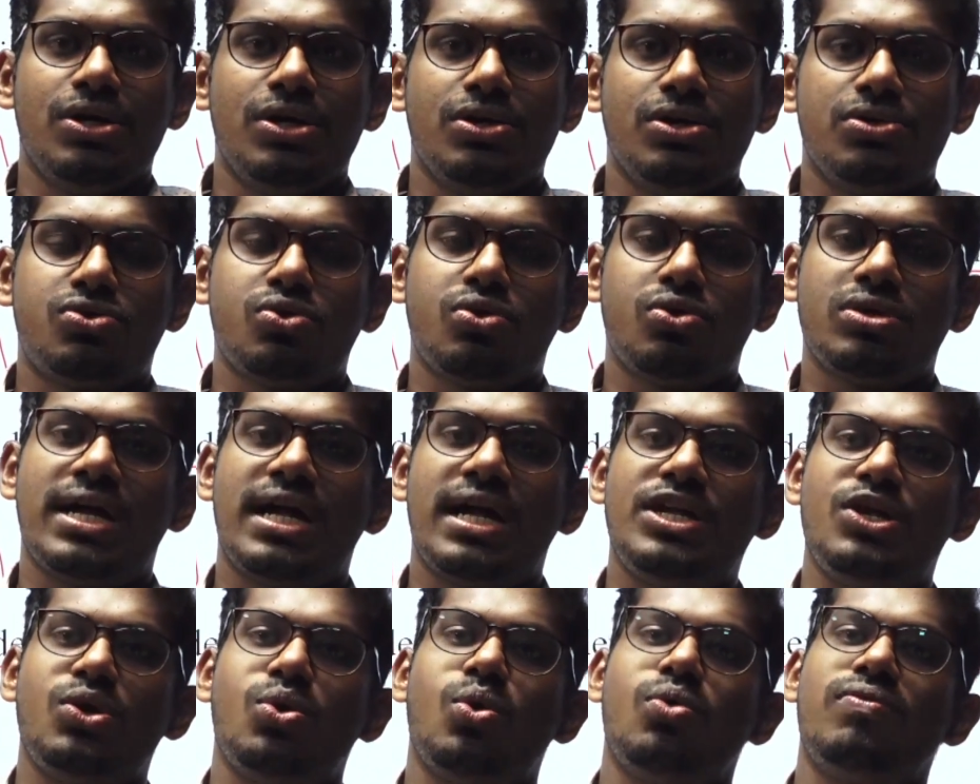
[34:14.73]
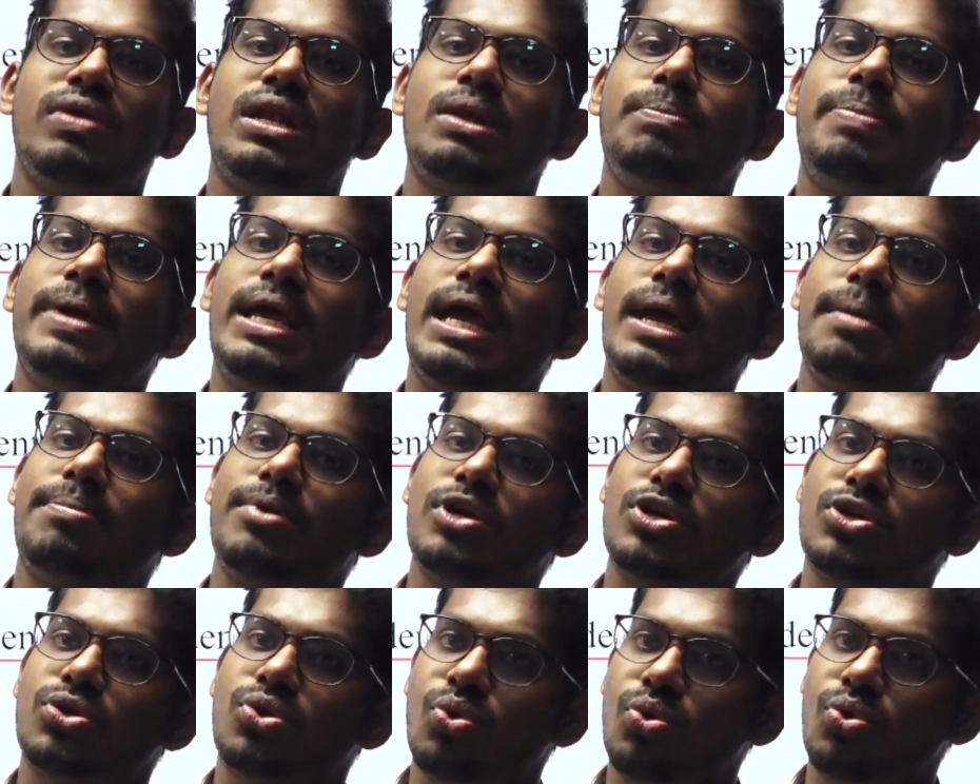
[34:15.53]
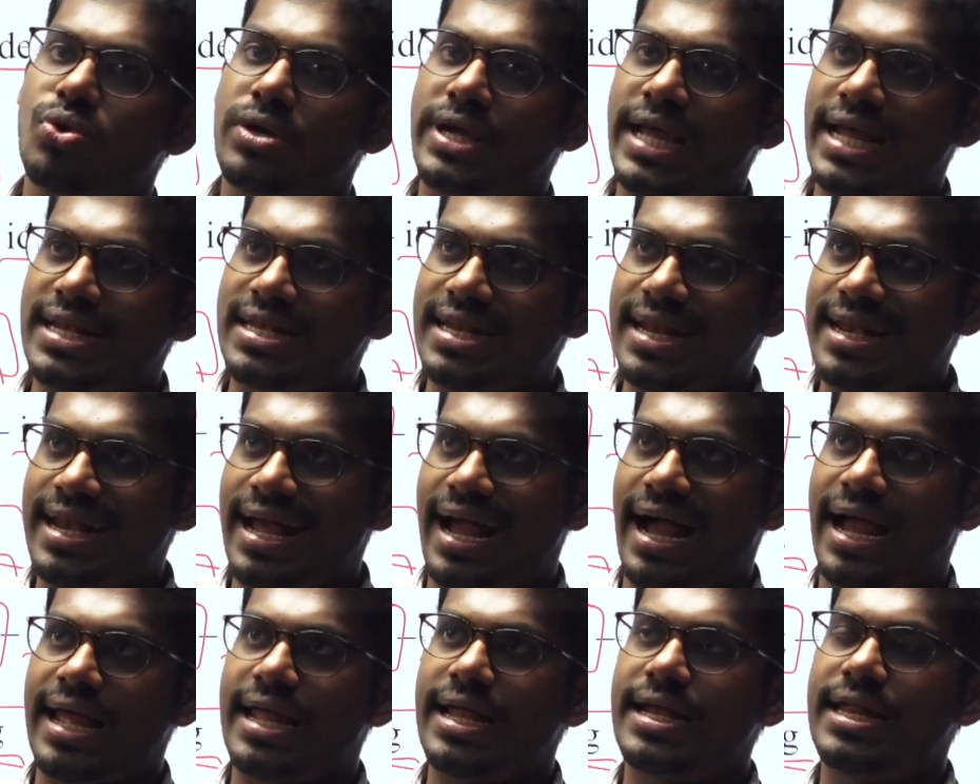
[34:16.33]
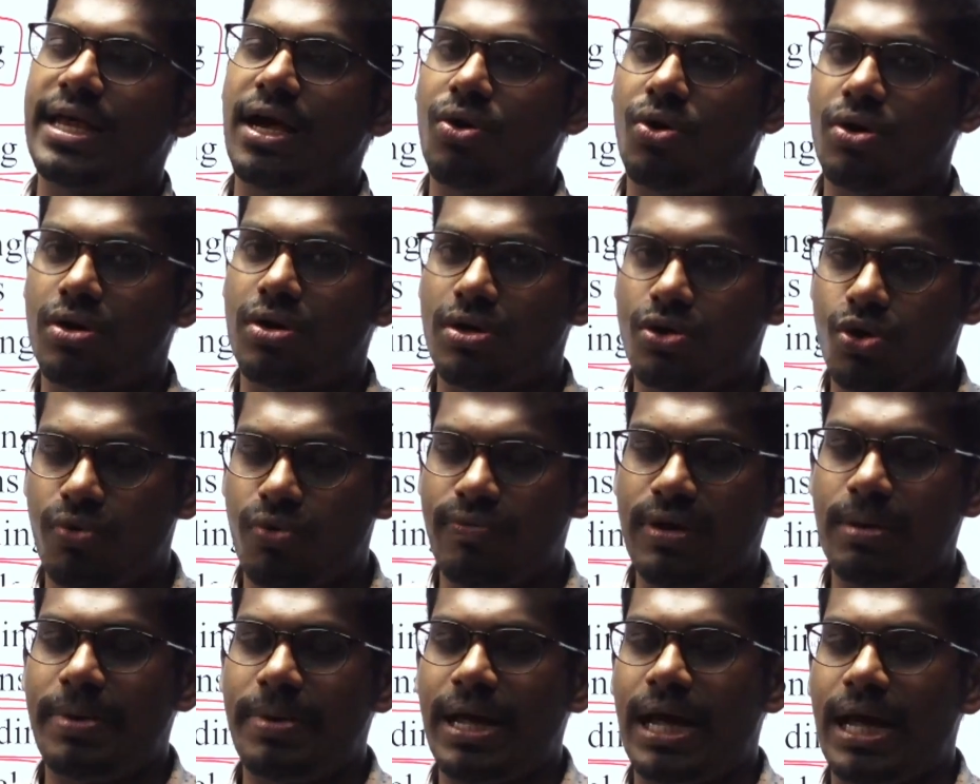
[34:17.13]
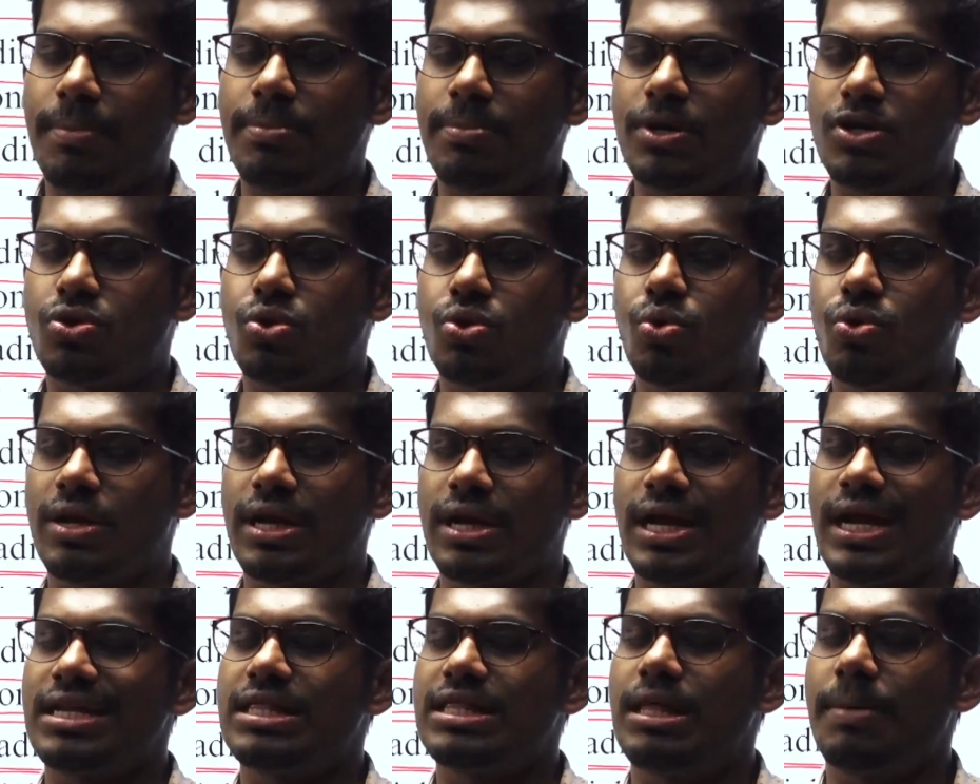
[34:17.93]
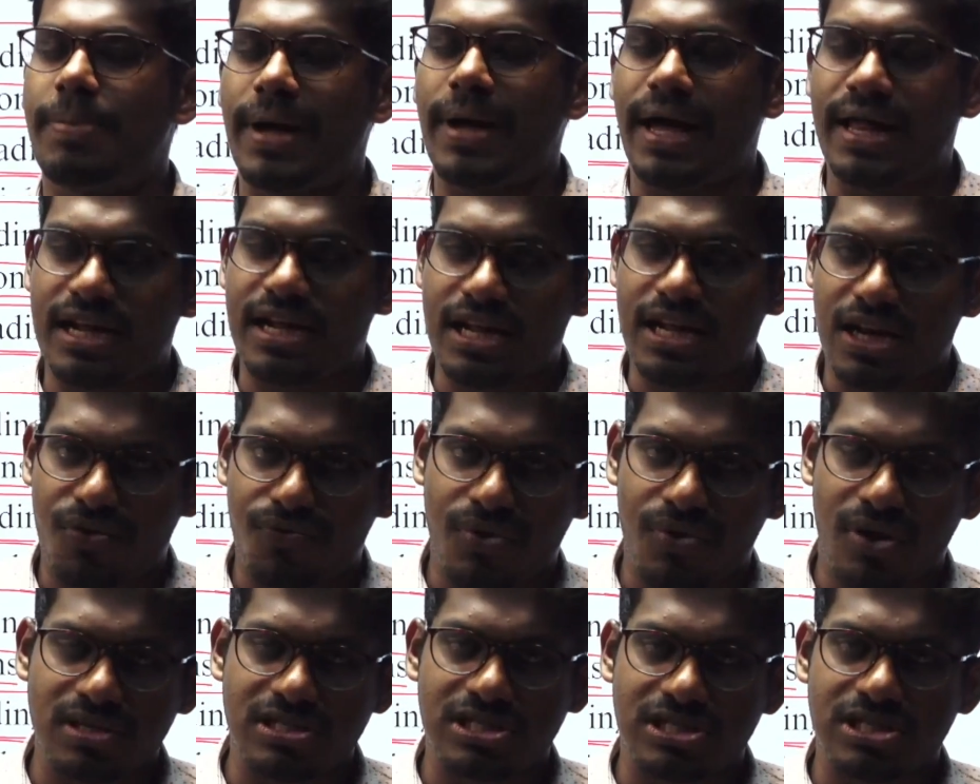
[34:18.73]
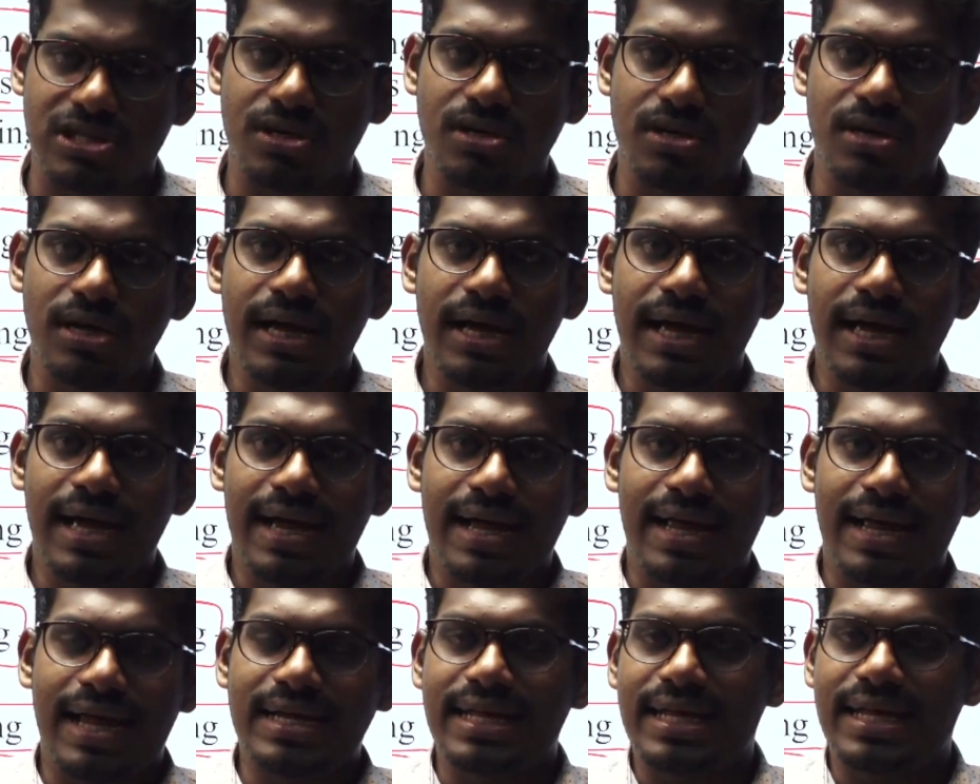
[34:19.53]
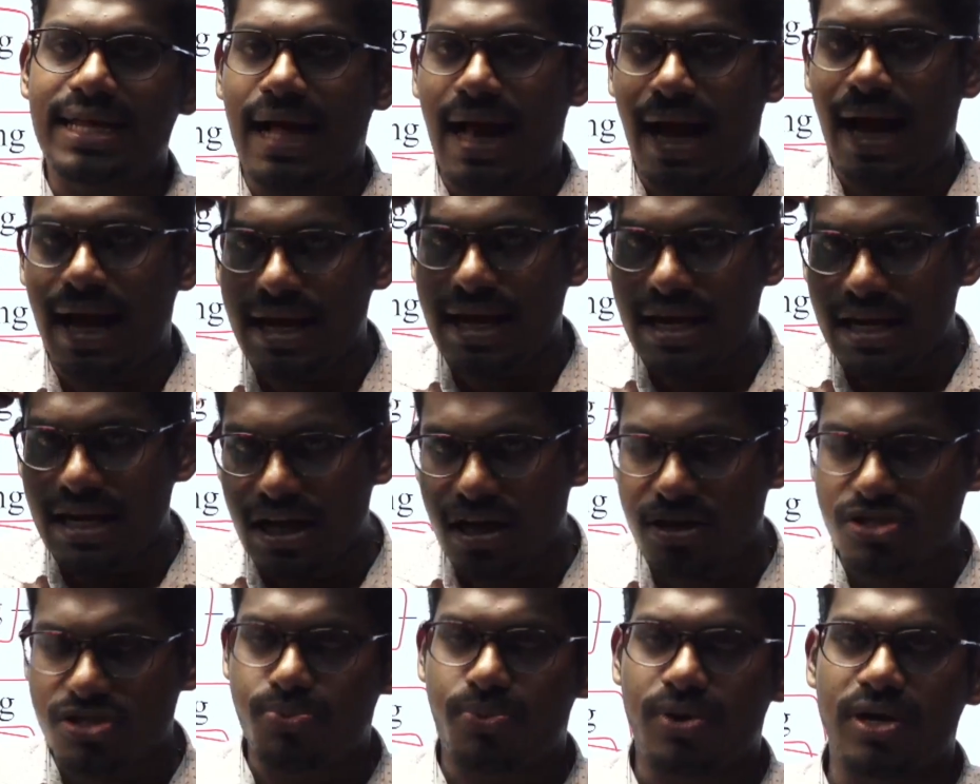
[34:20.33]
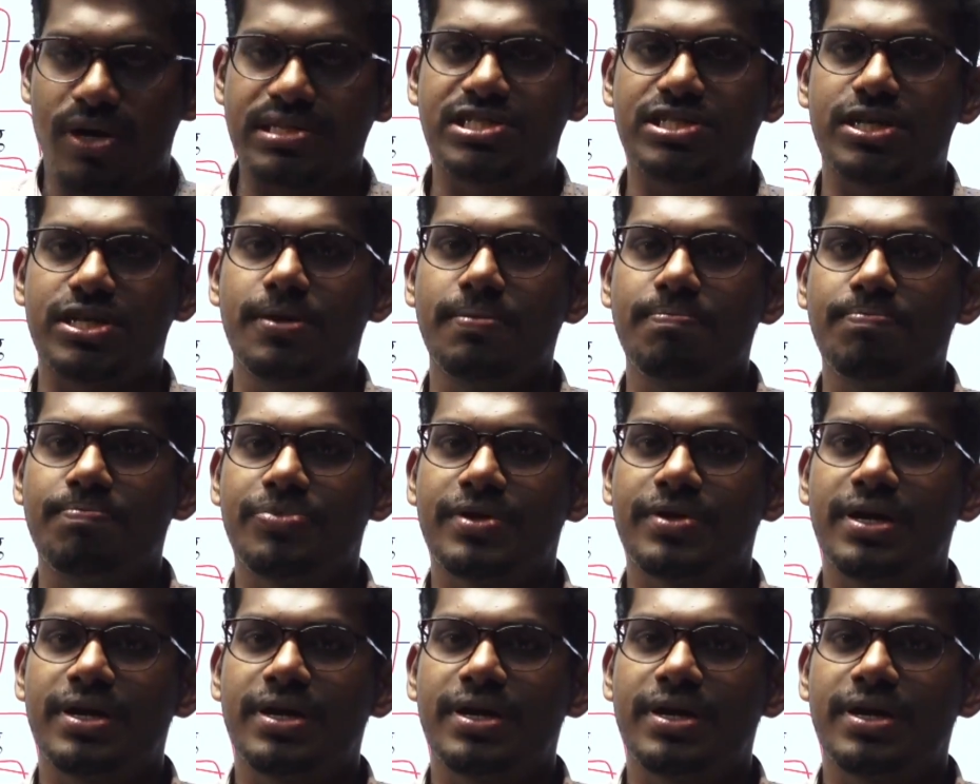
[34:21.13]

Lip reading: so that you will be able to get an idea, or you will be able to read the paragraph faster, getting ideas faster